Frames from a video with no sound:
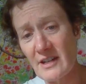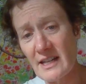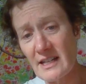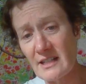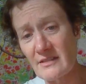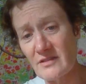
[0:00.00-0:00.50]
I
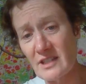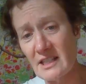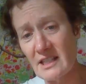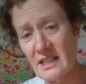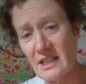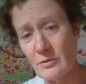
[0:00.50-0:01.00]
hadn't have
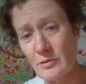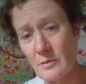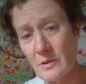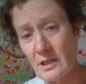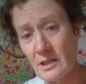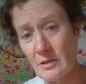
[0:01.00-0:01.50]
done that, I would have
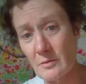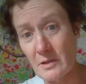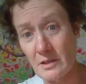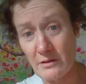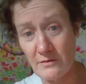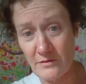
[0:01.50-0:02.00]
been a little
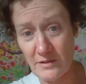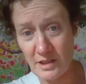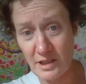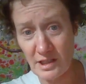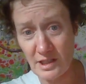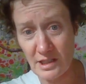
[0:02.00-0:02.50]
bit
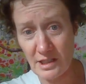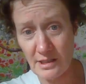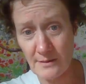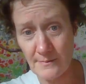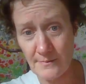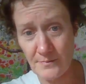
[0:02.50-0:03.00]
confronted,
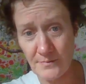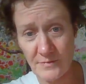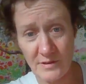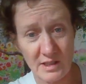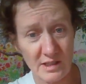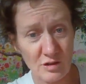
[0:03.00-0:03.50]

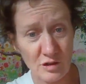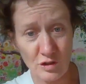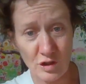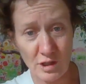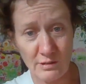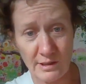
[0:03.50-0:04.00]
just
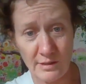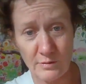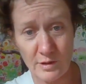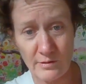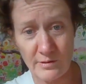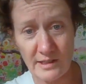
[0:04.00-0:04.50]
not knowing
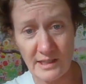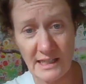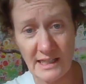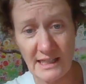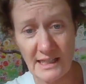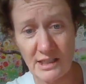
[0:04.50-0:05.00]
what I was
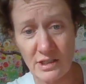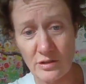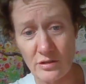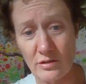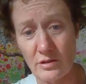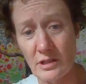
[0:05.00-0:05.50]
getting
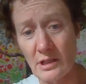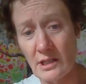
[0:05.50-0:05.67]
into.